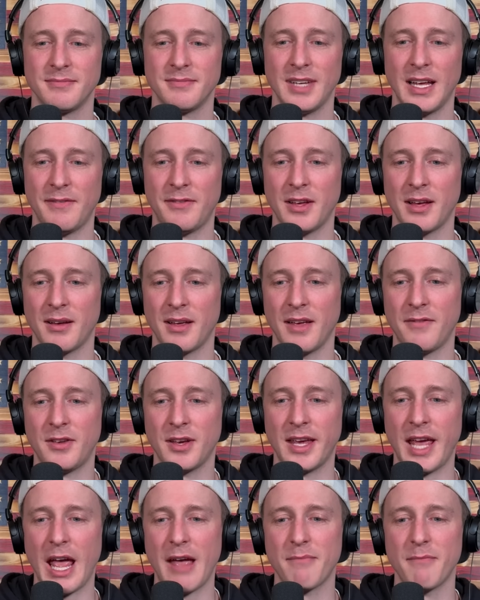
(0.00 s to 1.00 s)
If you
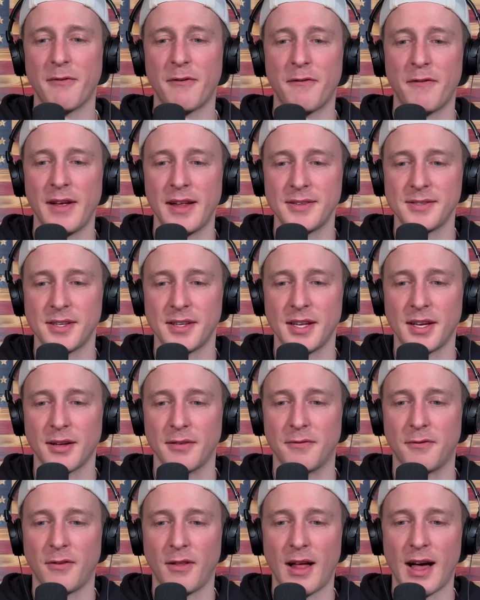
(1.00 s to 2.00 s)
gave him fins and he could
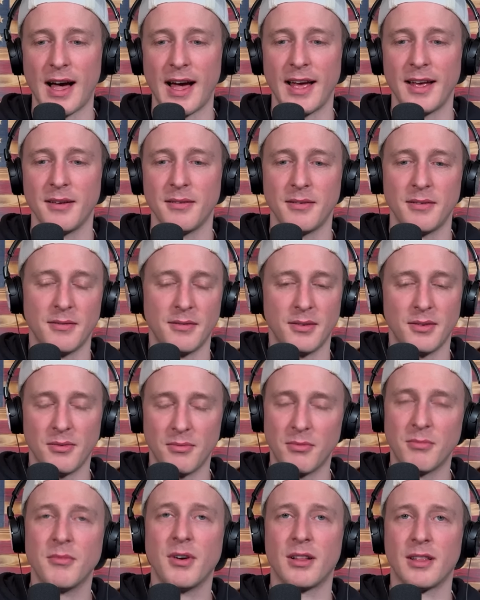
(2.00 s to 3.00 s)
fly,
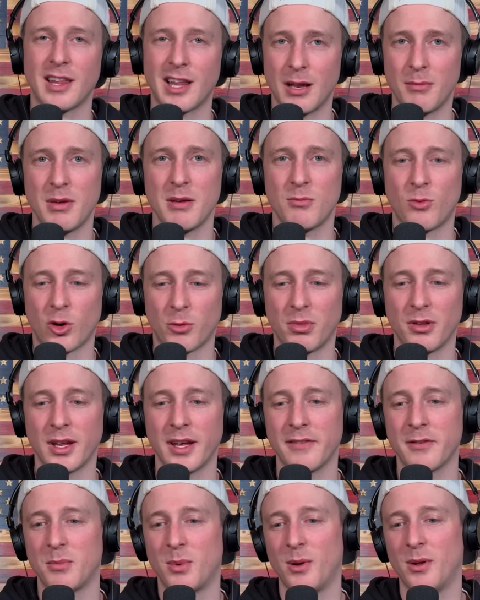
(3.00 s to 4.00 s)
a little bit more
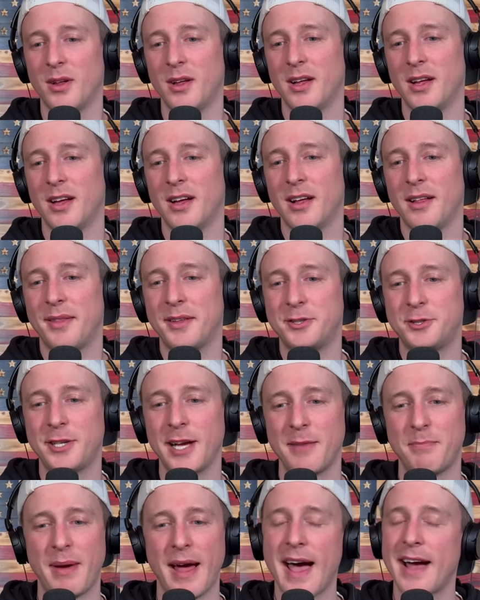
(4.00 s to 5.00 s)
believable. The
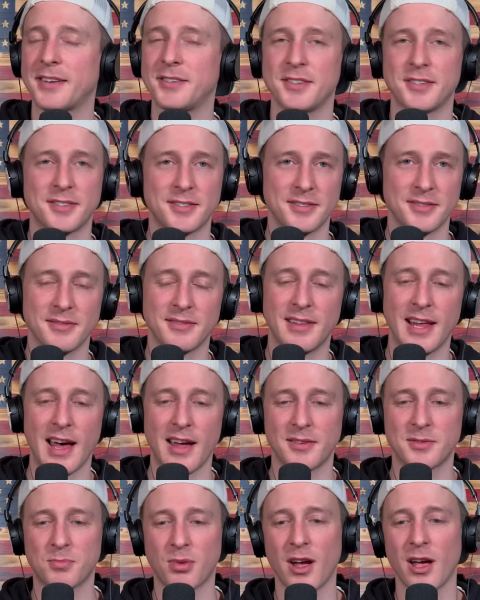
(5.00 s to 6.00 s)
jetpack just,
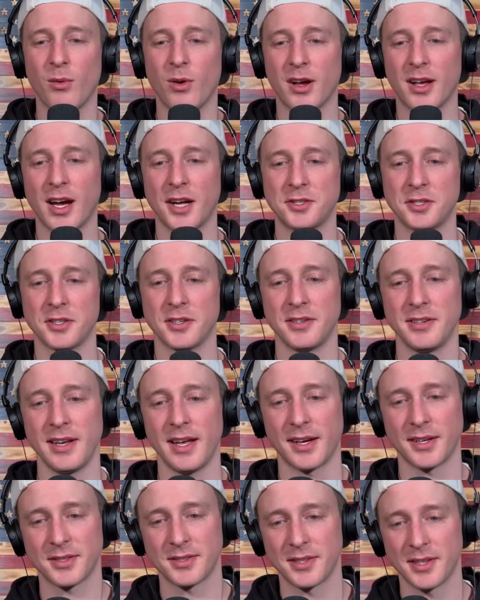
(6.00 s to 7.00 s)
that's probably what got you
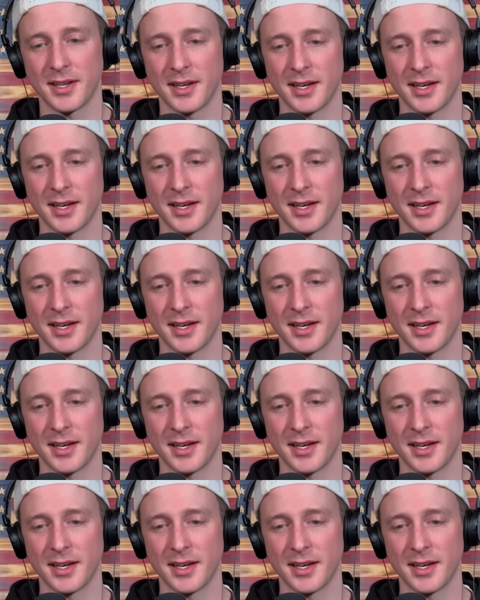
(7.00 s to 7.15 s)
nixed.